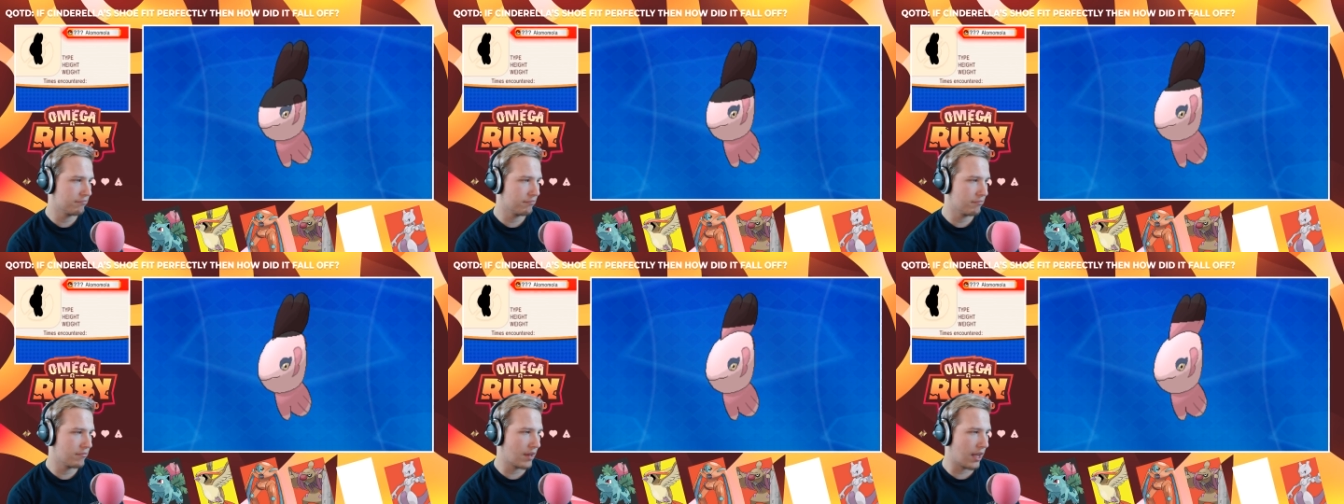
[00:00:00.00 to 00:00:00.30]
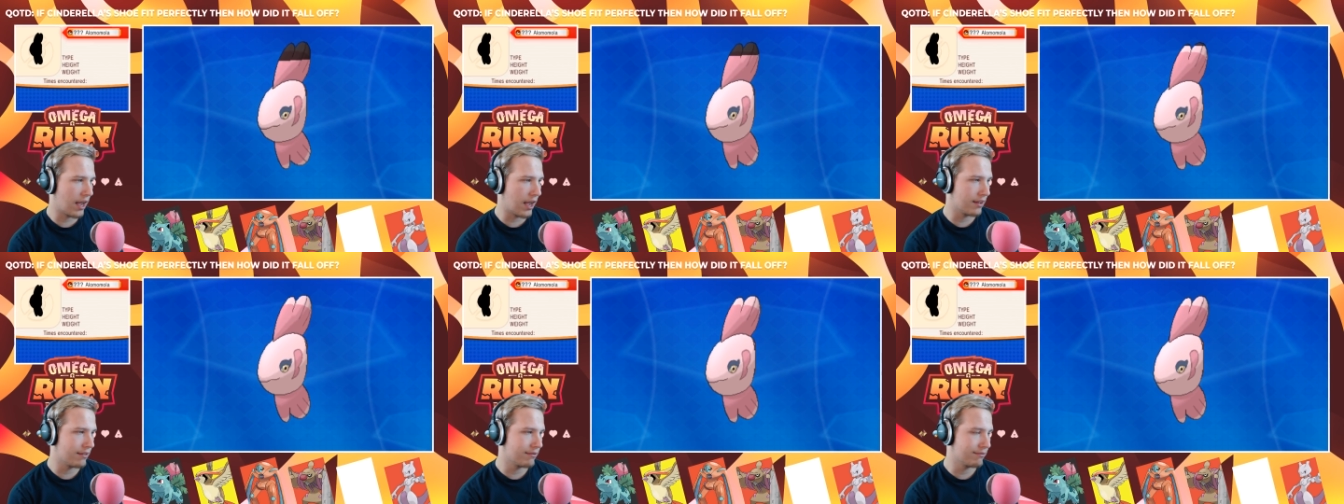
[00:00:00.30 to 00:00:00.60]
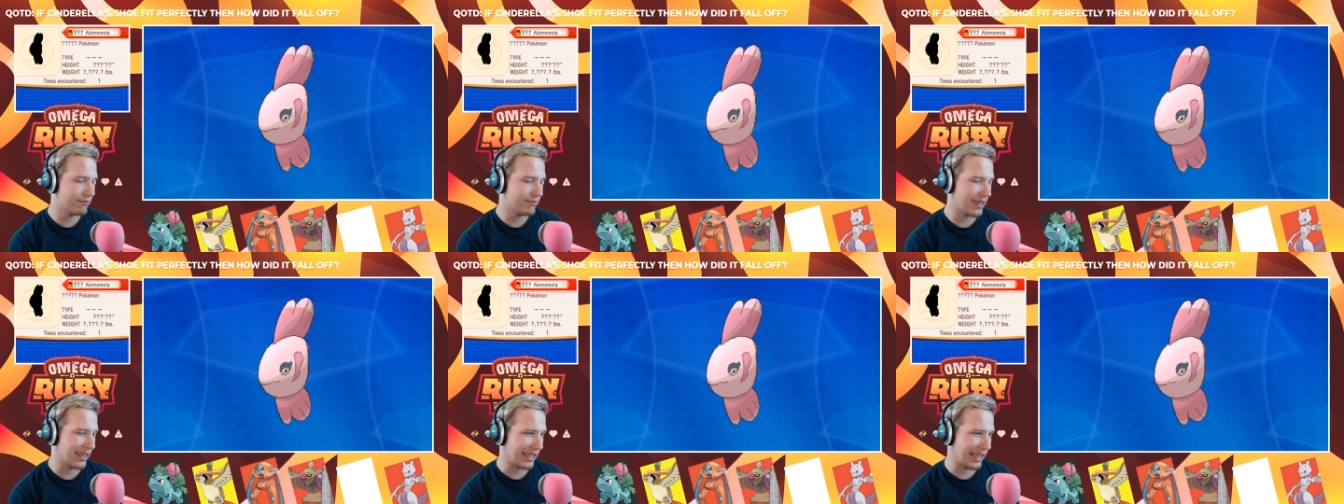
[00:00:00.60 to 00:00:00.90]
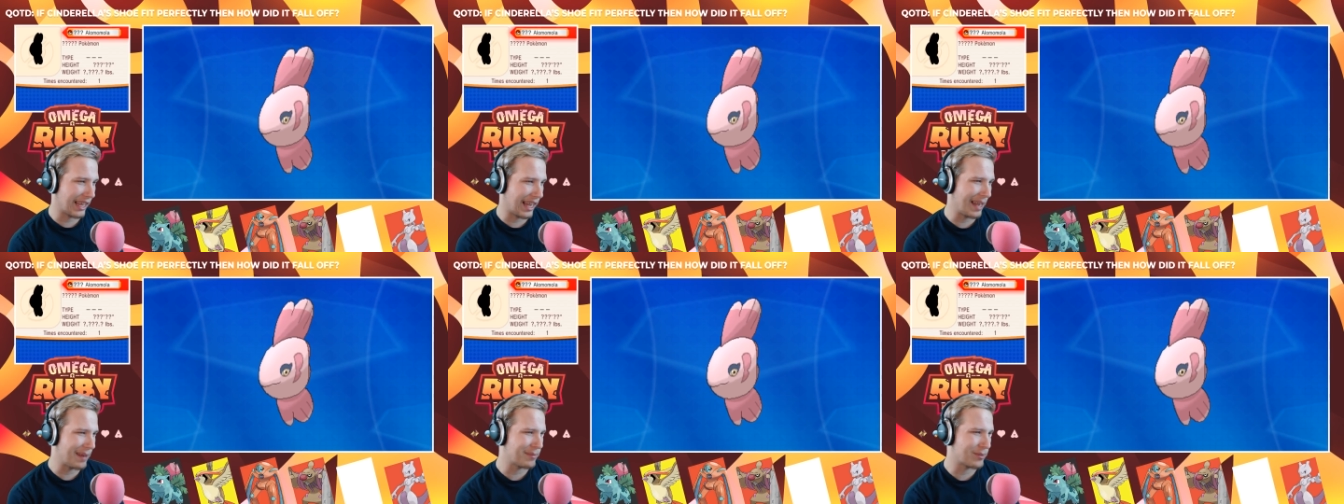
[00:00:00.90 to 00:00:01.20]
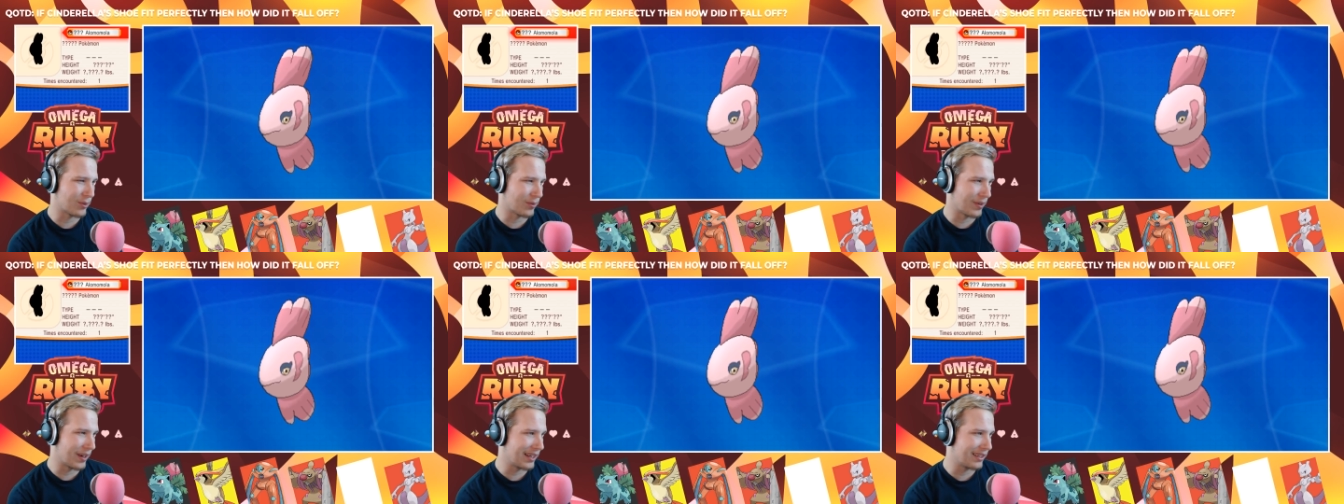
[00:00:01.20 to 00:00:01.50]
not
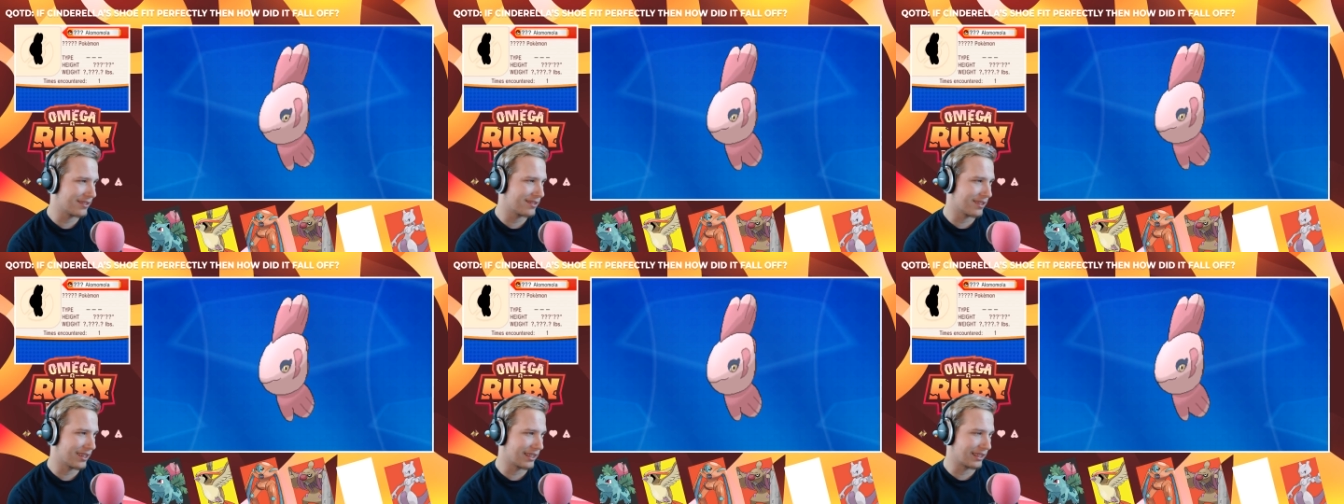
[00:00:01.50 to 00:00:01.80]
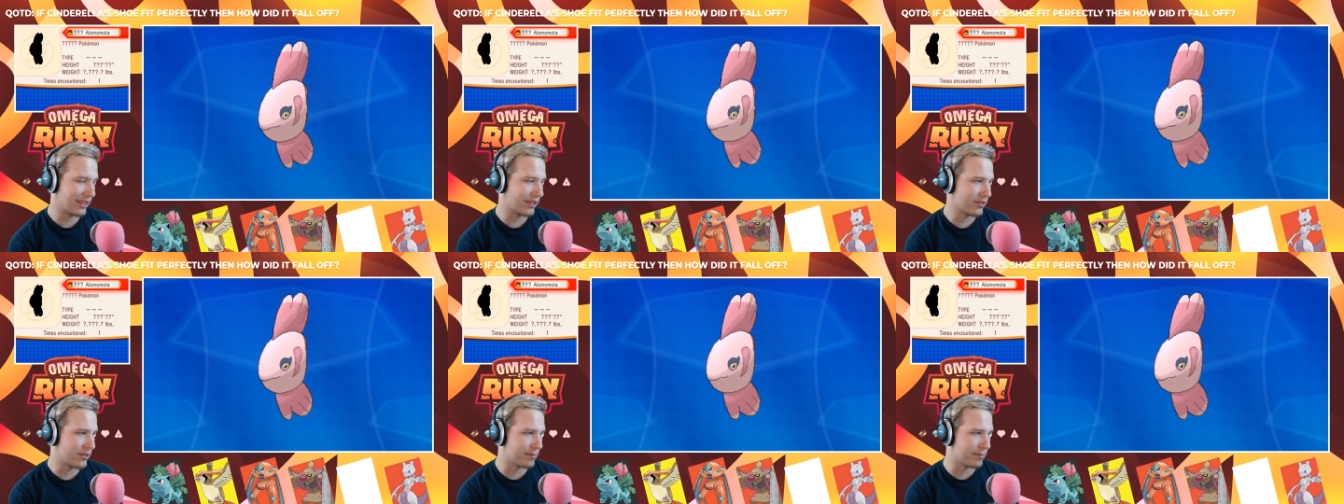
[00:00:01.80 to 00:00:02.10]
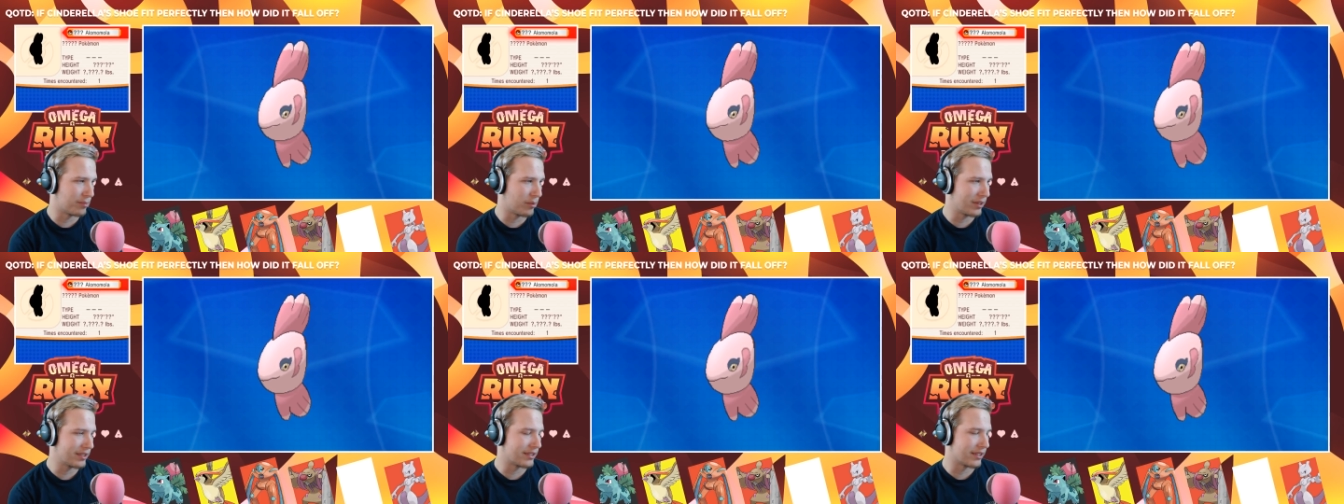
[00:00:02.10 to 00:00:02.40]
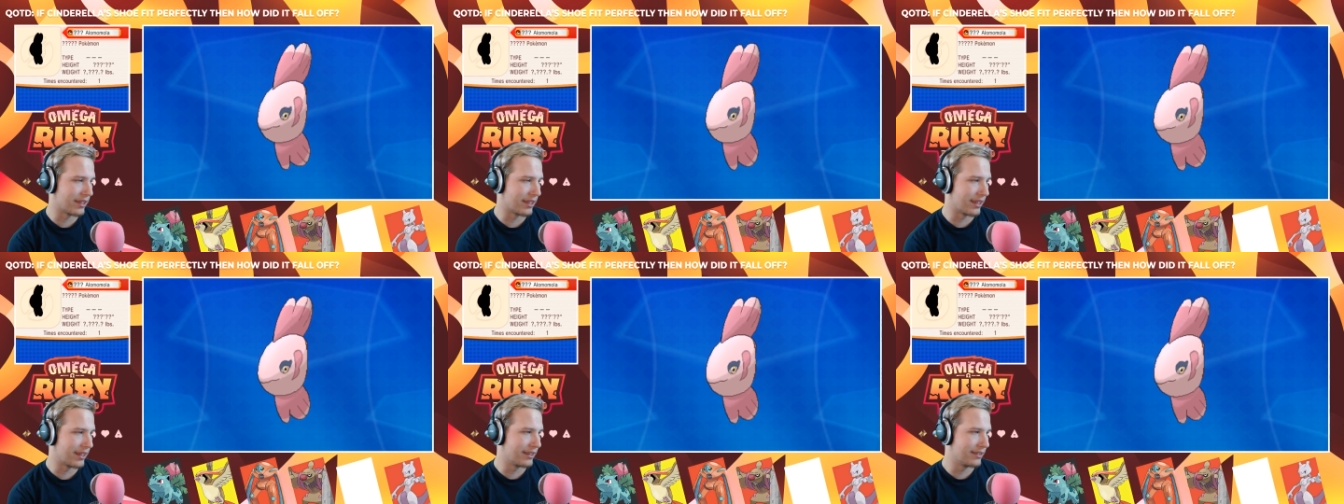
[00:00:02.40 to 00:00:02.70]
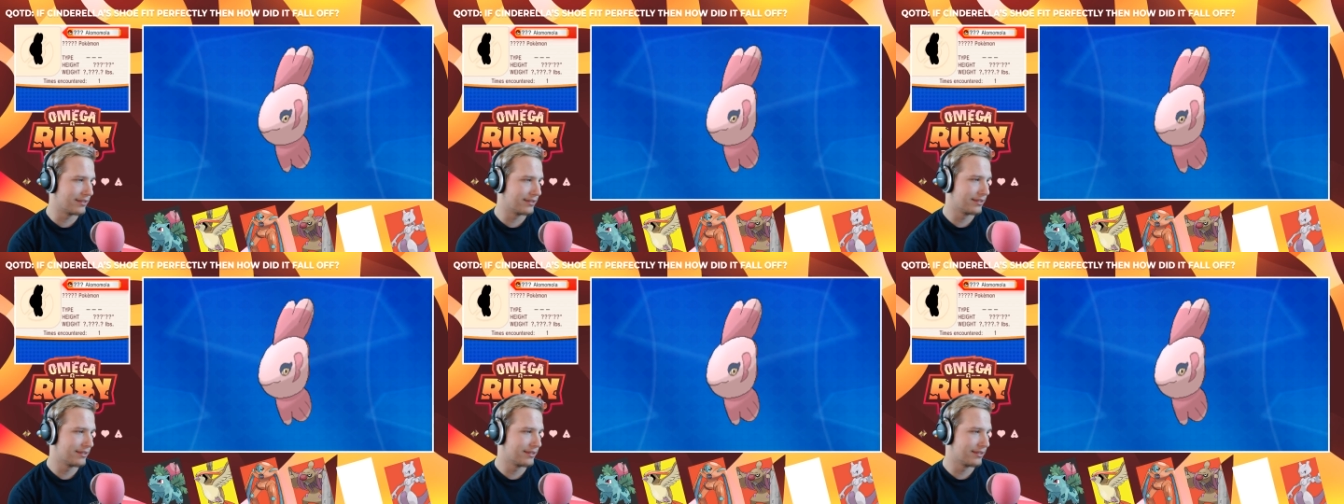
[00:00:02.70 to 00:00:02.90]
capture rates. Like, there's no point to that.